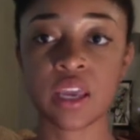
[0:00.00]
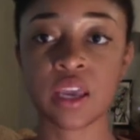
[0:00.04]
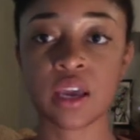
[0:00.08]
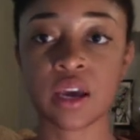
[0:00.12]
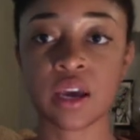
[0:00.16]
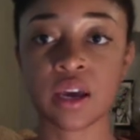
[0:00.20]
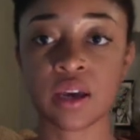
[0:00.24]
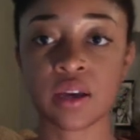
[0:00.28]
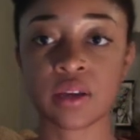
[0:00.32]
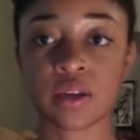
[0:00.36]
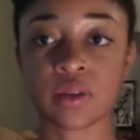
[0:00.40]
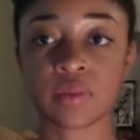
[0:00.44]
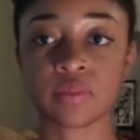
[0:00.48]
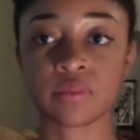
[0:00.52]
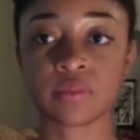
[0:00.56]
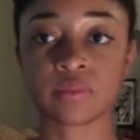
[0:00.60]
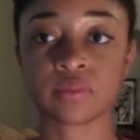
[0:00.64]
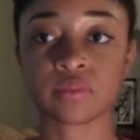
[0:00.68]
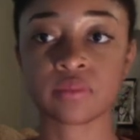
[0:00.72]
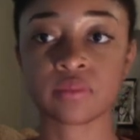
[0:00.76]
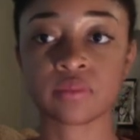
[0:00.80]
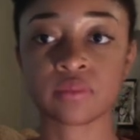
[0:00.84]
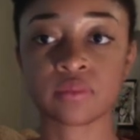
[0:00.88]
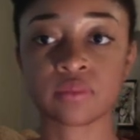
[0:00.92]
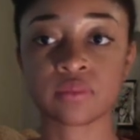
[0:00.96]

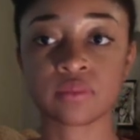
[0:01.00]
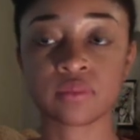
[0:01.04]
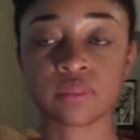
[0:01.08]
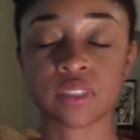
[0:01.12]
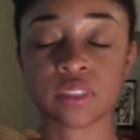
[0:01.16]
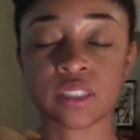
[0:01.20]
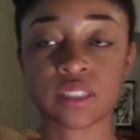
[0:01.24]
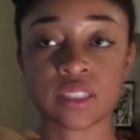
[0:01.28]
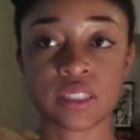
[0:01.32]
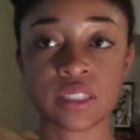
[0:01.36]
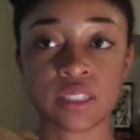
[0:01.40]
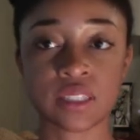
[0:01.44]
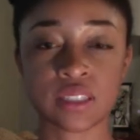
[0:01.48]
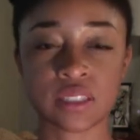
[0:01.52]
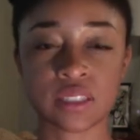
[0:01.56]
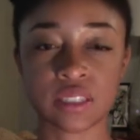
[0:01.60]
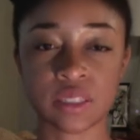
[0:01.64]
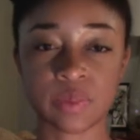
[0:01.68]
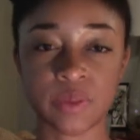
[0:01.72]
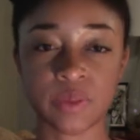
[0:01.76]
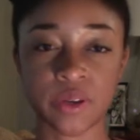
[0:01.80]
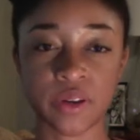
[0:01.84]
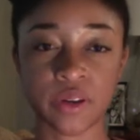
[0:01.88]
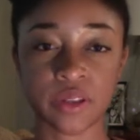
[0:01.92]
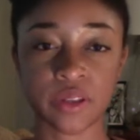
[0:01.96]
The TEAS
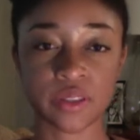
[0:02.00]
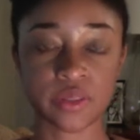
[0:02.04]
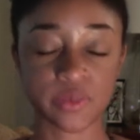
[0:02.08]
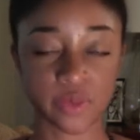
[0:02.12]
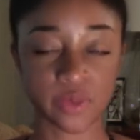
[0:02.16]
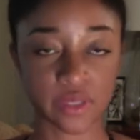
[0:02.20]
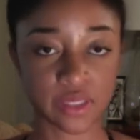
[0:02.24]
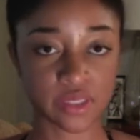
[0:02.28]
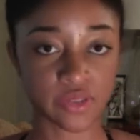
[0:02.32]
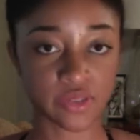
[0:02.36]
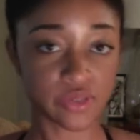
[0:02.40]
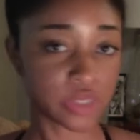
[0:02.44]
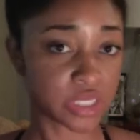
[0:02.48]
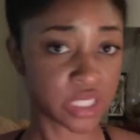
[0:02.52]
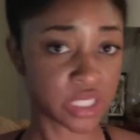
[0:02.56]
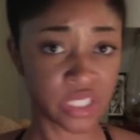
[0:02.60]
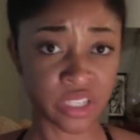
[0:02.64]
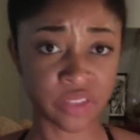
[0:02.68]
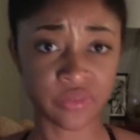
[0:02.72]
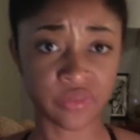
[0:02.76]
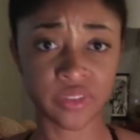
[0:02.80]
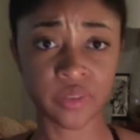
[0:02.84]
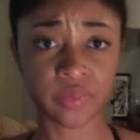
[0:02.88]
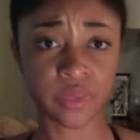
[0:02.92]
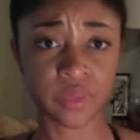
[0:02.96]
experience was really
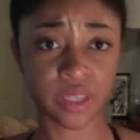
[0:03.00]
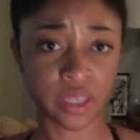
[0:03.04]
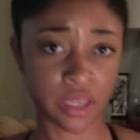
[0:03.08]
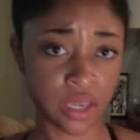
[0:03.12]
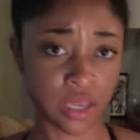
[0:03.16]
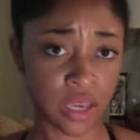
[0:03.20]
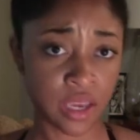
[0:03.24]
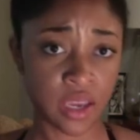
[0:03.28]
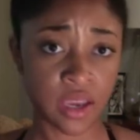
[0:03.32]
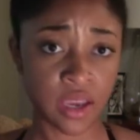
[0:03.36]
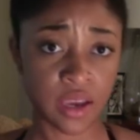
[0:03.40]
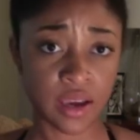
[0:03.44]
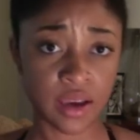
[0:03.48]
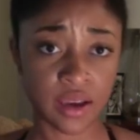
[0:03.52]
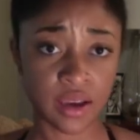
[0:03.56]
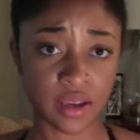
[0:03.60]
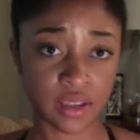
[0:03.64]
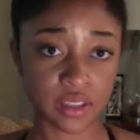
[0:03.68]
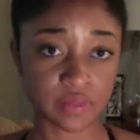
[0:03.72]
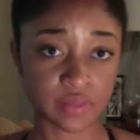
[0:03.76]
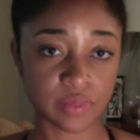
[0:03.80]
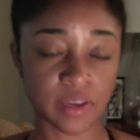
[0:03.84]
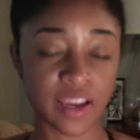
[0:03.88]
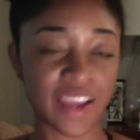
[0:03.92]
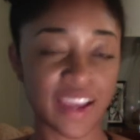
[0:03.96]
good for me.
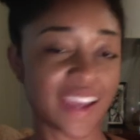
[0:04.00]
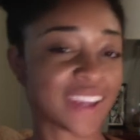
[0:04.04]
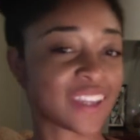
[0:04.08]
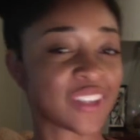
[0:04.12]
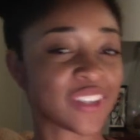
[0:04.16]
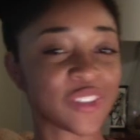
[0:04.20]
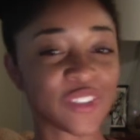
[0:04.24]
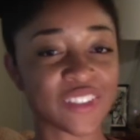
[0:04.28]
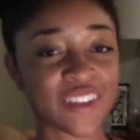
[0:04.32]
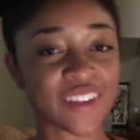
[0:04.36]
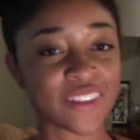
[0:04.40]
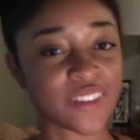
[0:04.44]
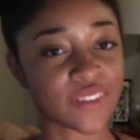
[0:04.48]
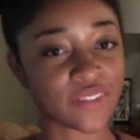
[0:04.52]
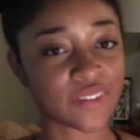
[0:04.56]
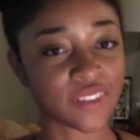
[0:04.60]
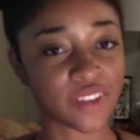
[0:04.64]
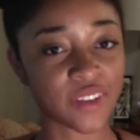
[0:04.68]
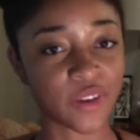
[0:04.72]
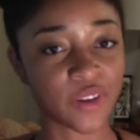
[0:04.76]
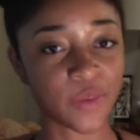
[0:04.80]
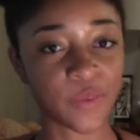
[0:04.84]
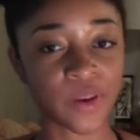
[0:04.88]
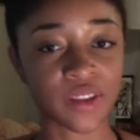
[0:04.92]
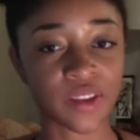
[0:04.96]
I can do another
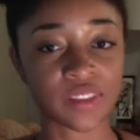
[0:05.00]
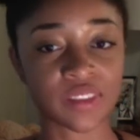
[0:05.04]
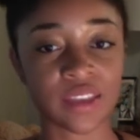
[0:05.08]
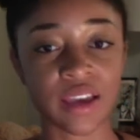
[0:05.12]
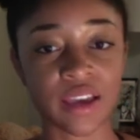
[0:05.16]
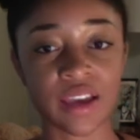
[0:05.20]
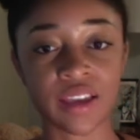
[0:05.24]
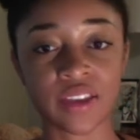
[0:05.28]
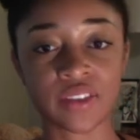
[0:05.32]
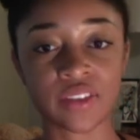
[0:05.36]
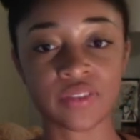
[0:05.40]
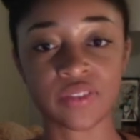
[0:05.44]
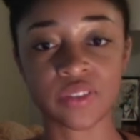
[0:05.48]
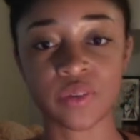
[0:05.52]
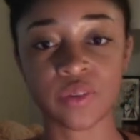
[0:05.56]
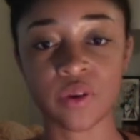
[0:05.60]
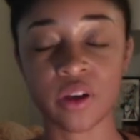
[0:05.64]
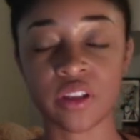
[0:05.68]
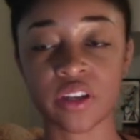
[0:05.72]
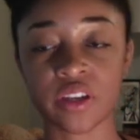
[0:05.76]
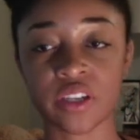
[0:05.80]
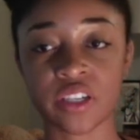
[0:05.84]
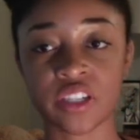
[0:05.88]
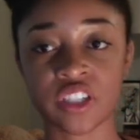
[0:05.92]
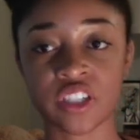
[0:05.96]
video about that if you
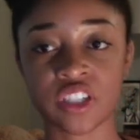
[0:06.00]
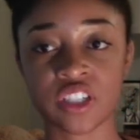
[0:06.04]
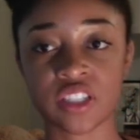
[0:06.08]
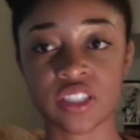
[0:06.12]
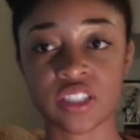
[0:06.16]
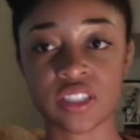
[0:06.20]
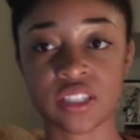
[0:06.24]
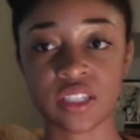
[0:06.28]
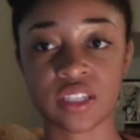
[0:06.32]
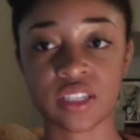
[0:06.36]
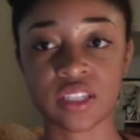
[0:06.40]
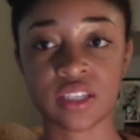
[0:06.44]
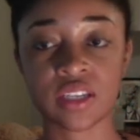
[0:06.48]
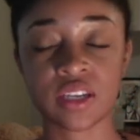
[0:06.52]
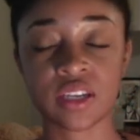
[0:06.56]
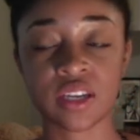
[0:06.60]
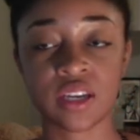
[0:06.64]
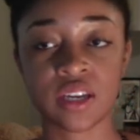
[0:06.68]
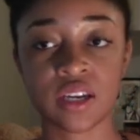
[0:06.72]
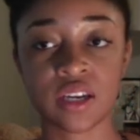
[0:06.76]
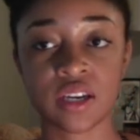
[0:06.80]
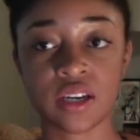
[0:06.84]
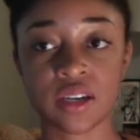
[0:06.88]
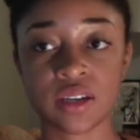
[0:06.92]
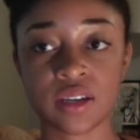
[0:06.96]
are interested.
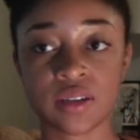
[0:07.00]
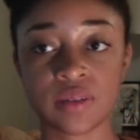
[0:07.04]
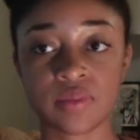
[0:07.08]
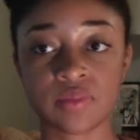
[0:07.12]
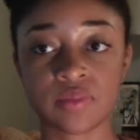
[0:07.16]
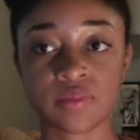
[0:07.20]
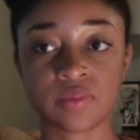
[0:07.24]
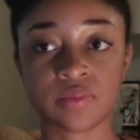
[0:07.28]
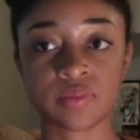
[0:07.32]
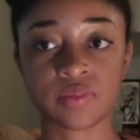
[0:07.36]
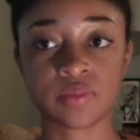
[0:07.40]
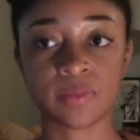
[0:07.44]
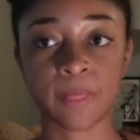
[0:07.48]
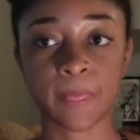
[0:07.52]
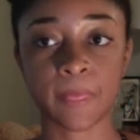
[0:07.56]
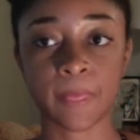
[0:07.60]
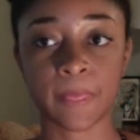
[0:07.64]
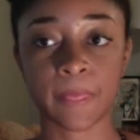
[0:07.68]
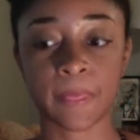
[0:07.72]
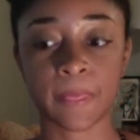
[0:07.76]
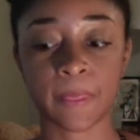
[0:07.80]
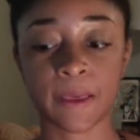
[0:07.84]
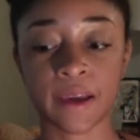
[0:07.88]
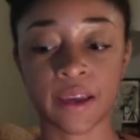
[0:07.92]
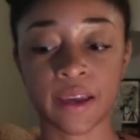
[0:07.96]

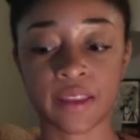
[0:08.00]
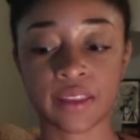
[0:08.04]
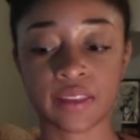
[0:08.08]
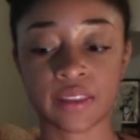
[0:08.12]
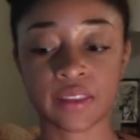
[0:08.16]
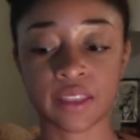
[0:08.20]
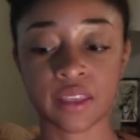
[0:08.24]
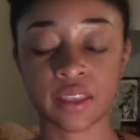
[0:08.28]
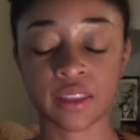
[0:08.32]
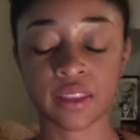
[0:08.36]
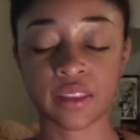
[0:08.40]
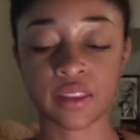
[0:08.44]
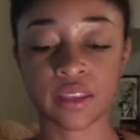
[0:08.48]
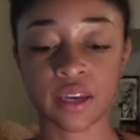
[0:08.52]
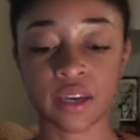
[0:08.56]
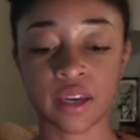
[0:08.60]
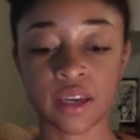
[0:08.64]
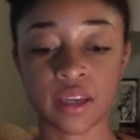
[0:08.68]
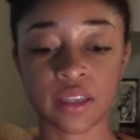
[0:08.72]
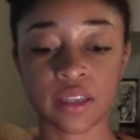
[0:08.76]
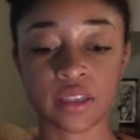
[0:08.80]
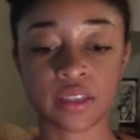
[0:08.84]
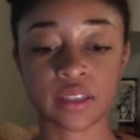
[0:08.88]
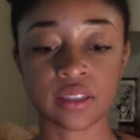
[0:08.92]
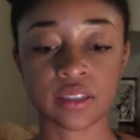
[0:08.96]
I think
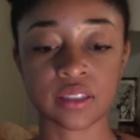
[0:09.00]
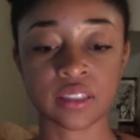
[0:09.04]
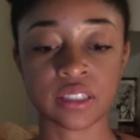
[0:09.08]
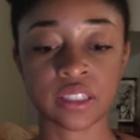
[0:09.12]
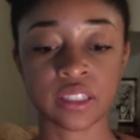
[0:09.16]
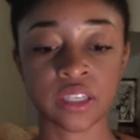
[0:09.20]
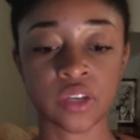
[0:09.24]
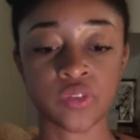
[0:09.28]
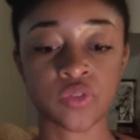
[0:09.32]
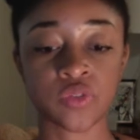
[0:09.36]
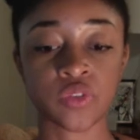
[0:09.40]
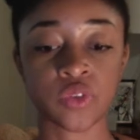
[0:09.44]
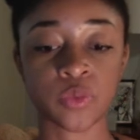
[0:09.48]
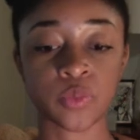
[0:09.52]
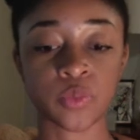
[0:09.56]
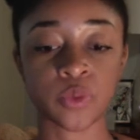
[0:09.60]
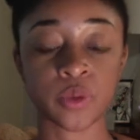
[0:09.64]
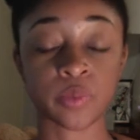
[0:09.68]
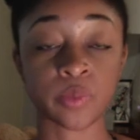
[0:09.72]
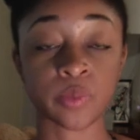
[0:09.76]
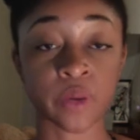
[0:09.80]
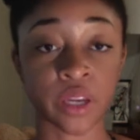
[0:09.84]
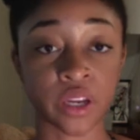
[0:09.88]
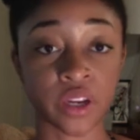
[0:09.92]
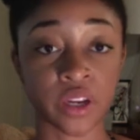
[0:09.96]
that if you
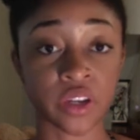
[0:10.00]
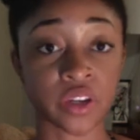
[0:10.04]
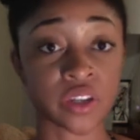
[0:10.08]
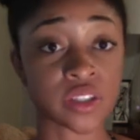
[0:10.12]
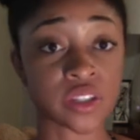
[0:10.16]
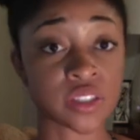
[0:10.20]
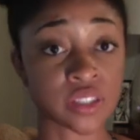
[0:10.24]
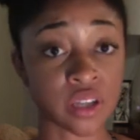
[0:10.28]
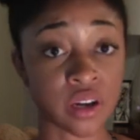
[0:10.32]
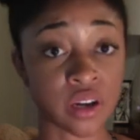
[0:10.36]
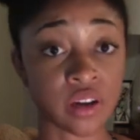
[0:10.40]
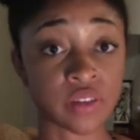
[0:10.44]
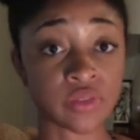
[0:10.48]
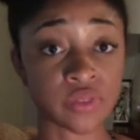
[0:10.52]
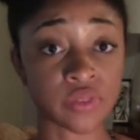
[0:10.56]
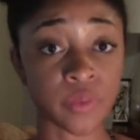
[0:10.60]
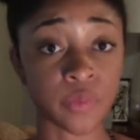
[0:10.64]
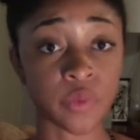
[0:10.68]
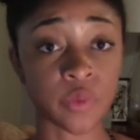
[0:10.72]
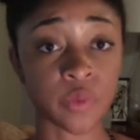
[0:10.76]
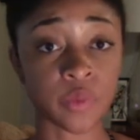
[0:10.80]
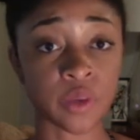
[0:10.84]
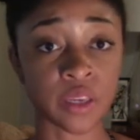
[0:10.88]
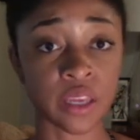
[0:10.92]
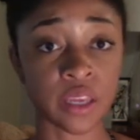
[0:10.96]
prepare yourself from the
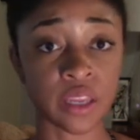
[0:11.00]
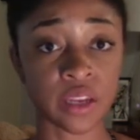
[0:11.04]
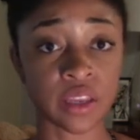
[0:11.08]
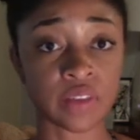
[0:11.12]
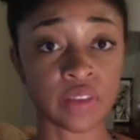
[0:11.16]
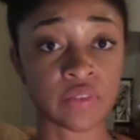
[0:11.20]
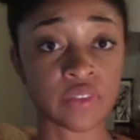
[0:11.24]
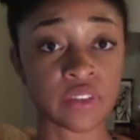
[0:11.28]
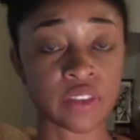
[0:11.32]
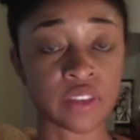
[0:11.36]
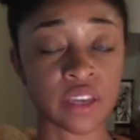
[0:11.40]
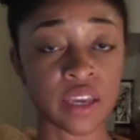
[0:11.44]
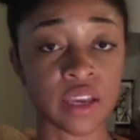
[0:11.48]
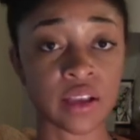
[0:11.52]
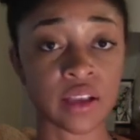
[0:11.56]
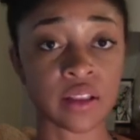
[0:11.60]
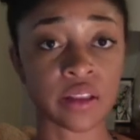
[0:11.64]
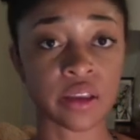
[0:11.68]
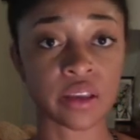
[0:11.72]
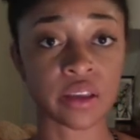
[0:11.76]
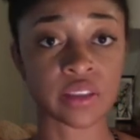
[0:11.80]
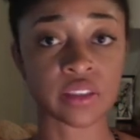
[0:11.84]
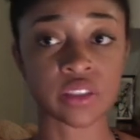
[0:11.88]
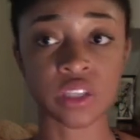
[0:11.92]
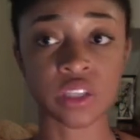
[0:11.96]
beginning for the
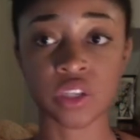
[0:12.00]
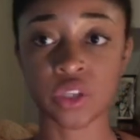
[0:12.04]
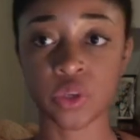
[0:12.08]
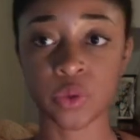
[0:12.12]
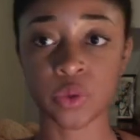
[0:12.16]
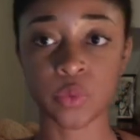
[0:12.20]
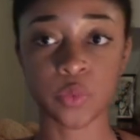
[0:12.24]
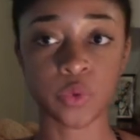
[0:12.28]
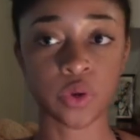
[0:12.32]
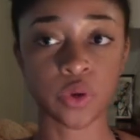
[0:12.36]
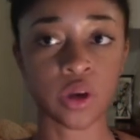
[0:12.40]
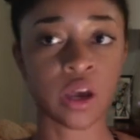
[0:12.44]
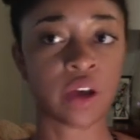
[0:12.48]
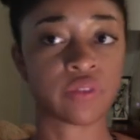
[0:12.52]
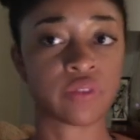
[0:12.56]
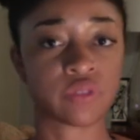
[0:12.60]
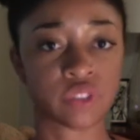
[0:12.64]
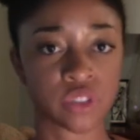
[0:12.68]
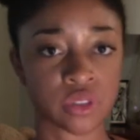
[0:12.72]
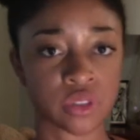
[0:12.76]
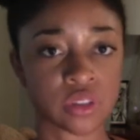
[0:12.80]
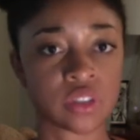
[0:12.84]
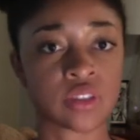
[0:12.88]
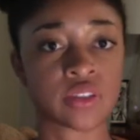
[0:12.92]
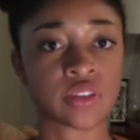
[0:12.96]
NCLEX, then you will have
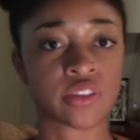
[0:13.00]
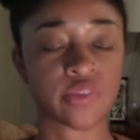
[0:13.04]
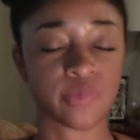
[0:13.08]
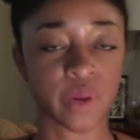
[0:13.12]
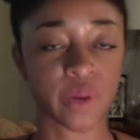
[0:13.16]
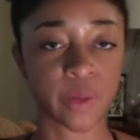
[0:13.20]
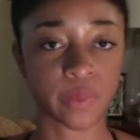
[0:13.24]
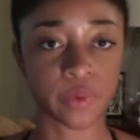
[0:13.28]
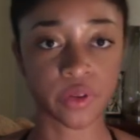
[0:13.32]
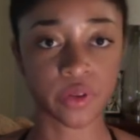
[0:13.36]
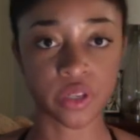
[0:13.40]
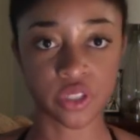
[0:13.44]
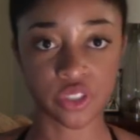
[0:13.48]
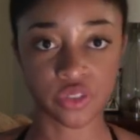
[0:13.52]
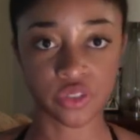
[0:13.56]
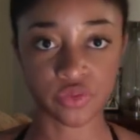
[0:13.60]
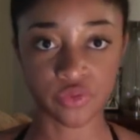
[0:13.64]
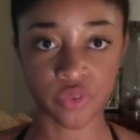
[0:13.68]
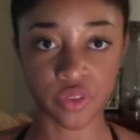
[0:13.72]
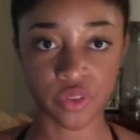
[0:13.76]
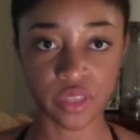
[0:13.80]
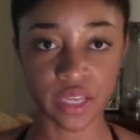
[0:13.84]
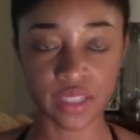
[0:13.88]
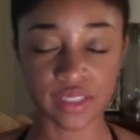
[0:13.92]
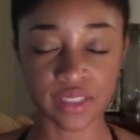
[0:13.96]
2 years of preparation for
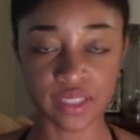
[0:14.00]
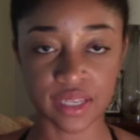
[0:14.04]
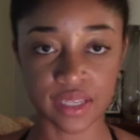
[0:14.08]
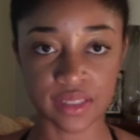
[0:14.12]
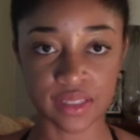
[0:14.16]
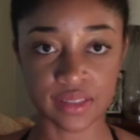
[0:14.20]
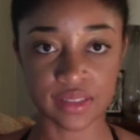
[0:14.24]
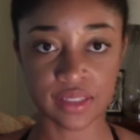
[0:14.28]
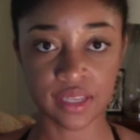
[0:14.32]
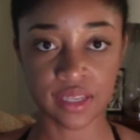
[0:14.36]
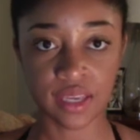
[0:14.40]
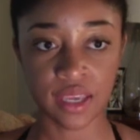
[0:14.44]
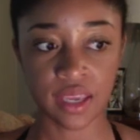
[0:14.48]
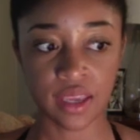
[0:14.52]
that test.